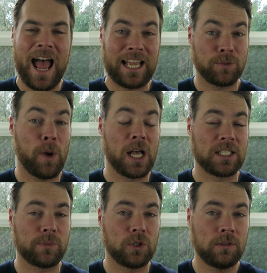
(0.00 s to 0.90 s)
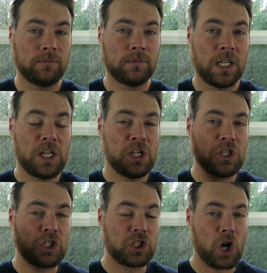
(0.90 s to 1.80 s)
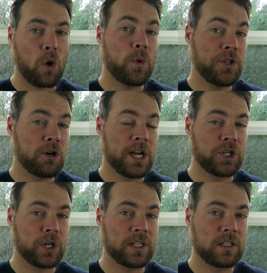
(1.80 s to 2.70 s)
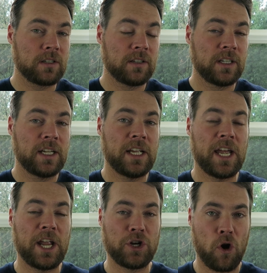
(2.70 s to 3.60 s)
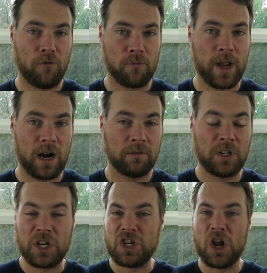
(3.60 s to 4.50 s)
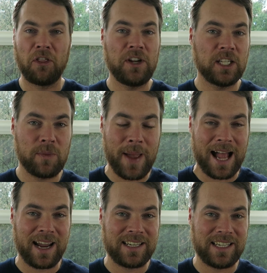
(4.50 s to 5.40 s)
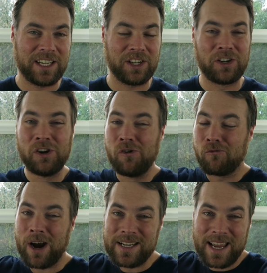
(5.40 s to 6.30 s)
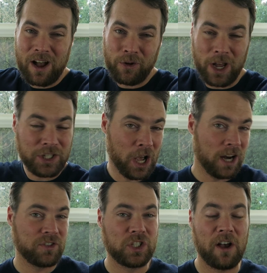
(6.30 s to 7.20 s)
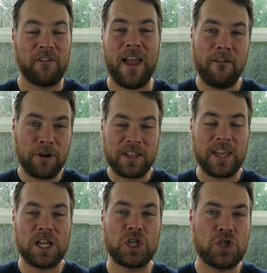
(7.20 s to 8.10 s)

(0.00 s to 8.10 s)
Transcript: as possible. Start with your interests and go from there. Nothing is a bad idea. Write down a ton of stuff, everything